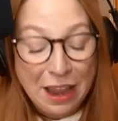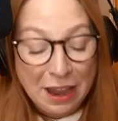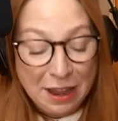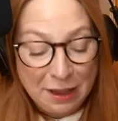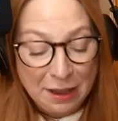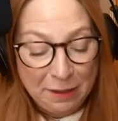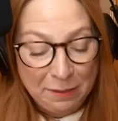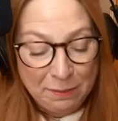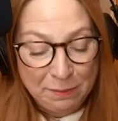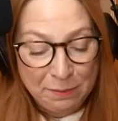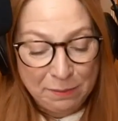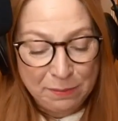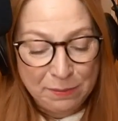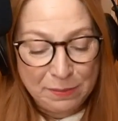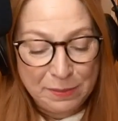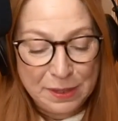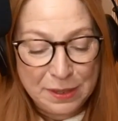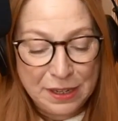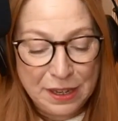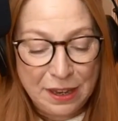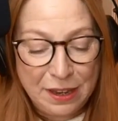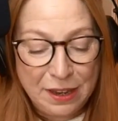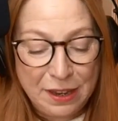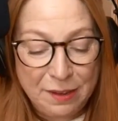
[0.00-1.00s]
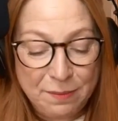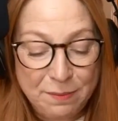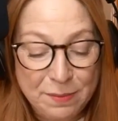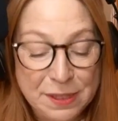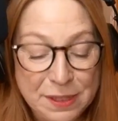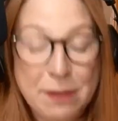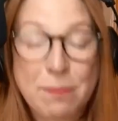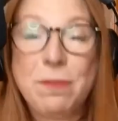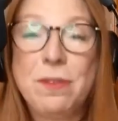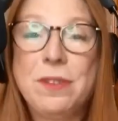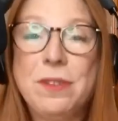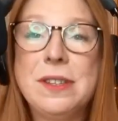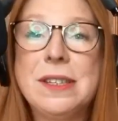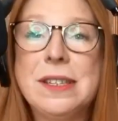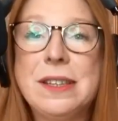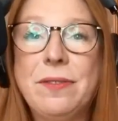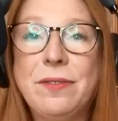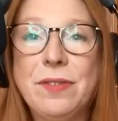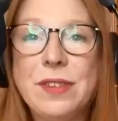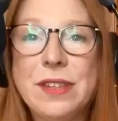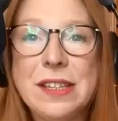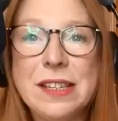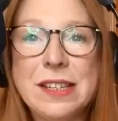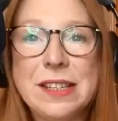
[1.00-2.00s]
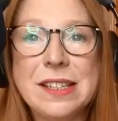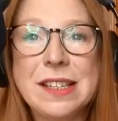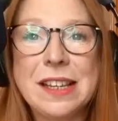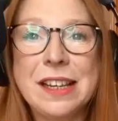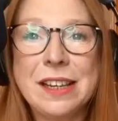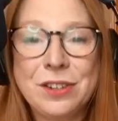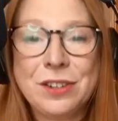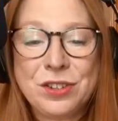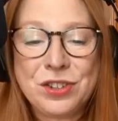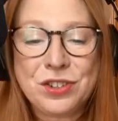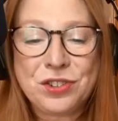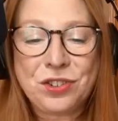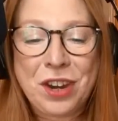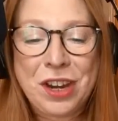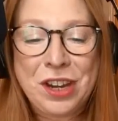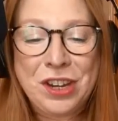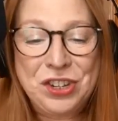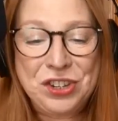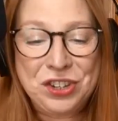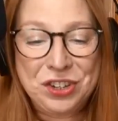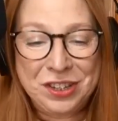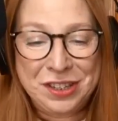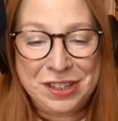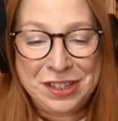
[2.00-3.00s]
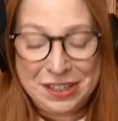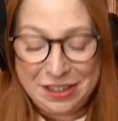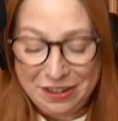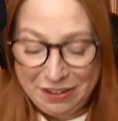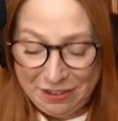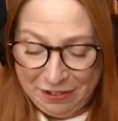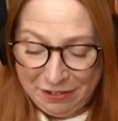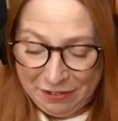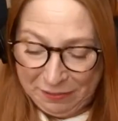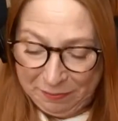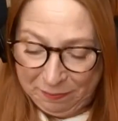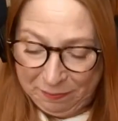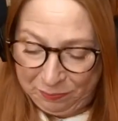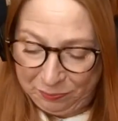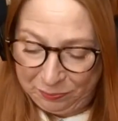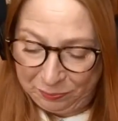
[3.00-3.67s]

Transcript: some of the 70s illustrations are,